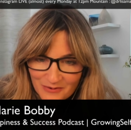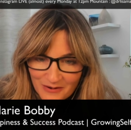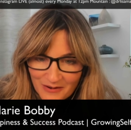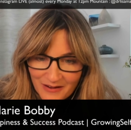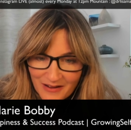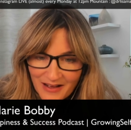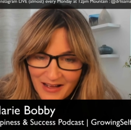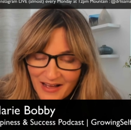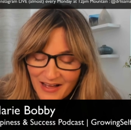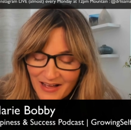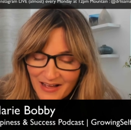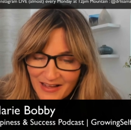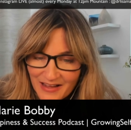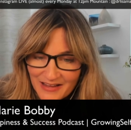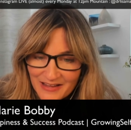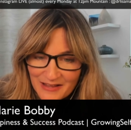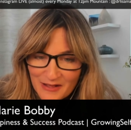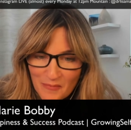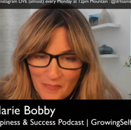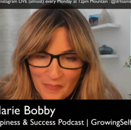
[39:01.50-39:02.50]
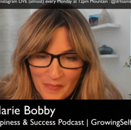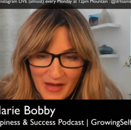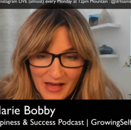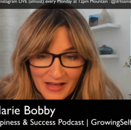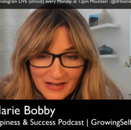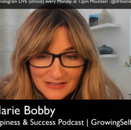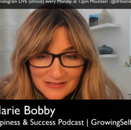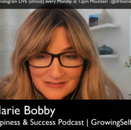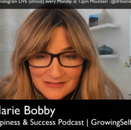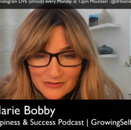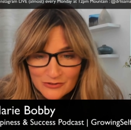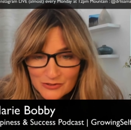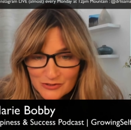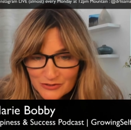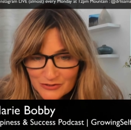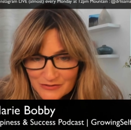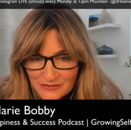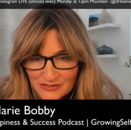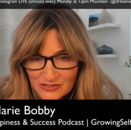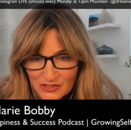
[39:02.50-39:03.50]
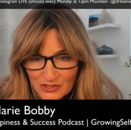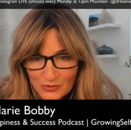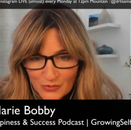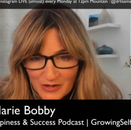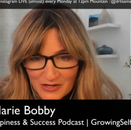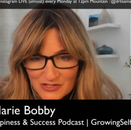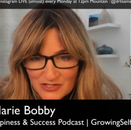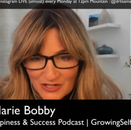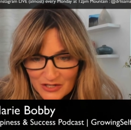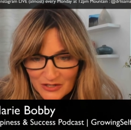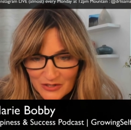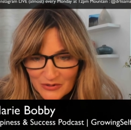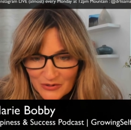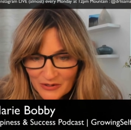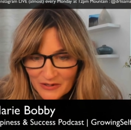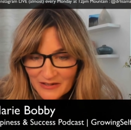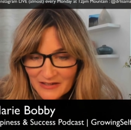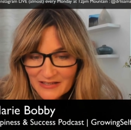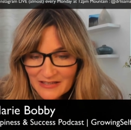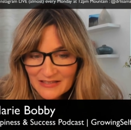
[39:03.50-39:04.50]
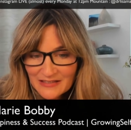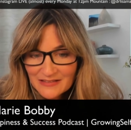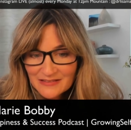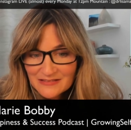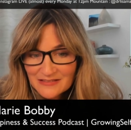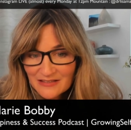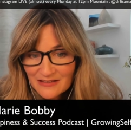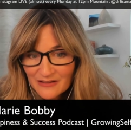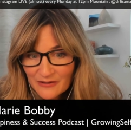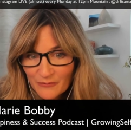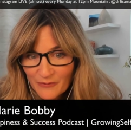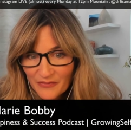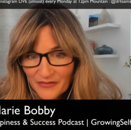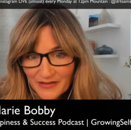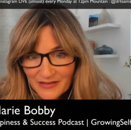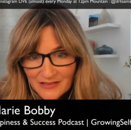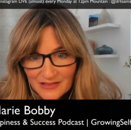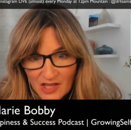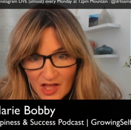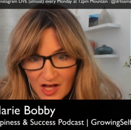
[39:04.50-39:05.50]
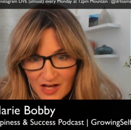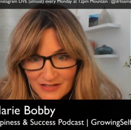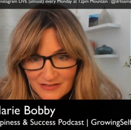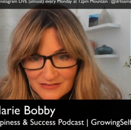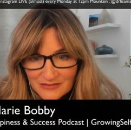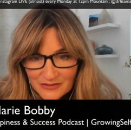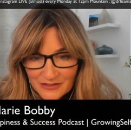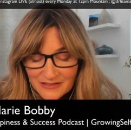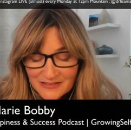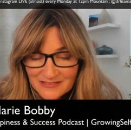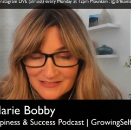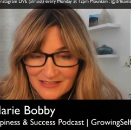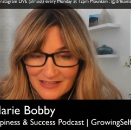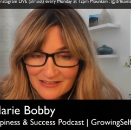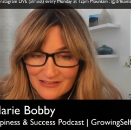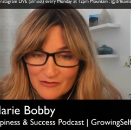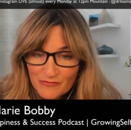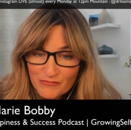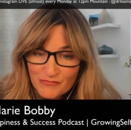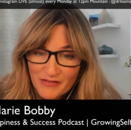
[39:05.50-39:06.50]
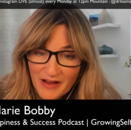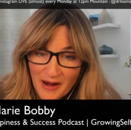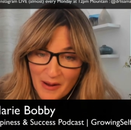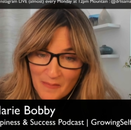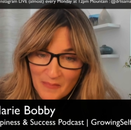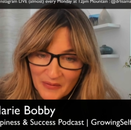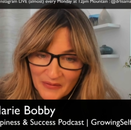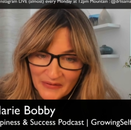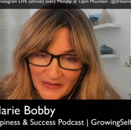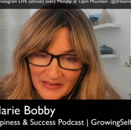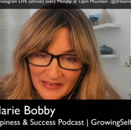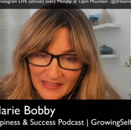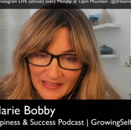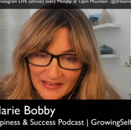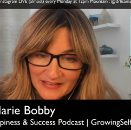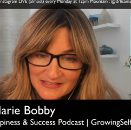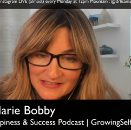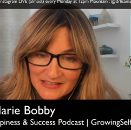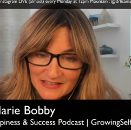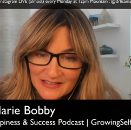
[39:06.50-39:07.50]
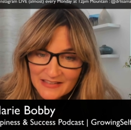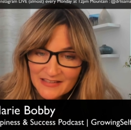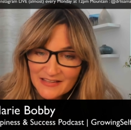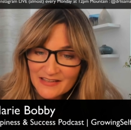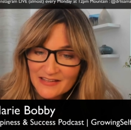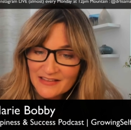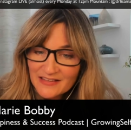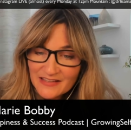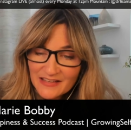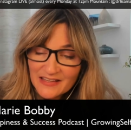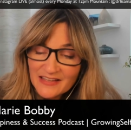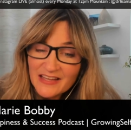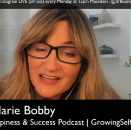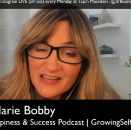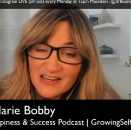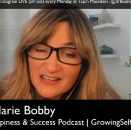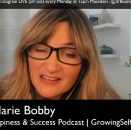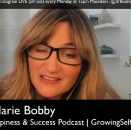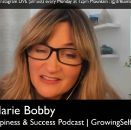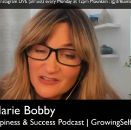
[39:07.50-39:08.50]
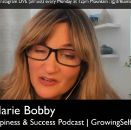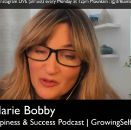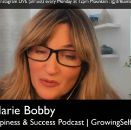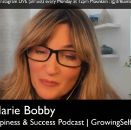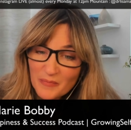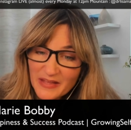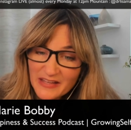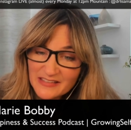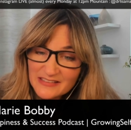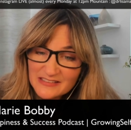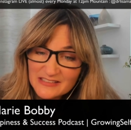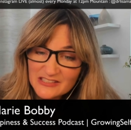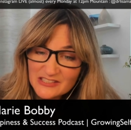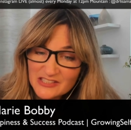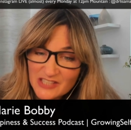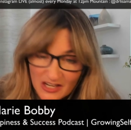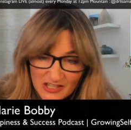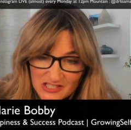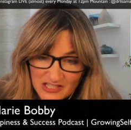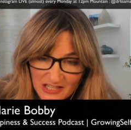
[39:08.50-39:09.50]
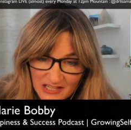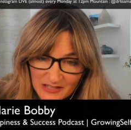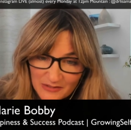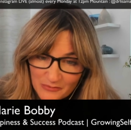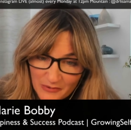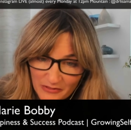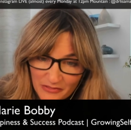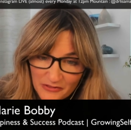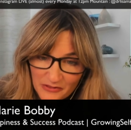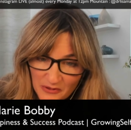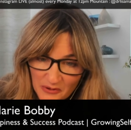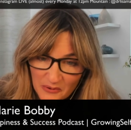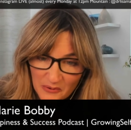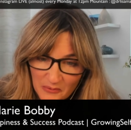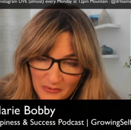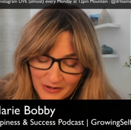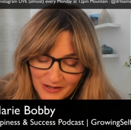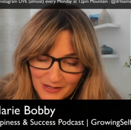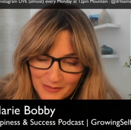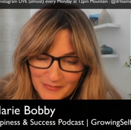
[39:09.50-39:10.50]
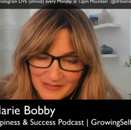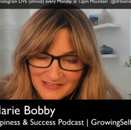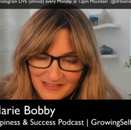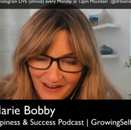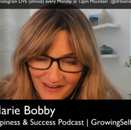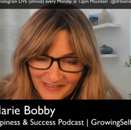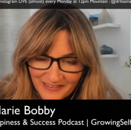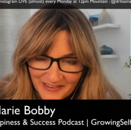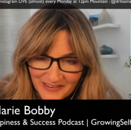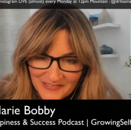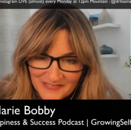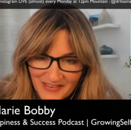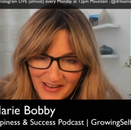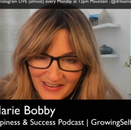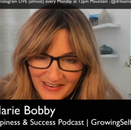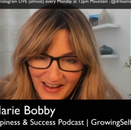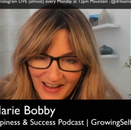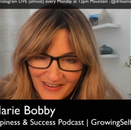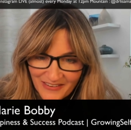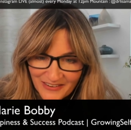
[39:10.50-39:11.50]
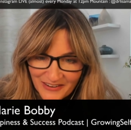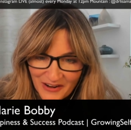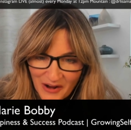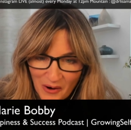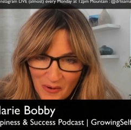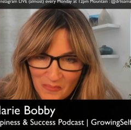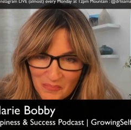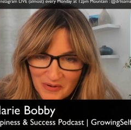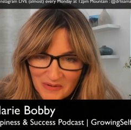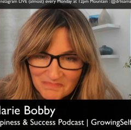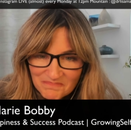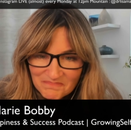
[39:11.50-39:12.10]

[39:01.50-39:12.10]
a high impact social situation or dealing with in-laws or extended family that they can get a little bit judgy with you. We're going to be talking about how to cope.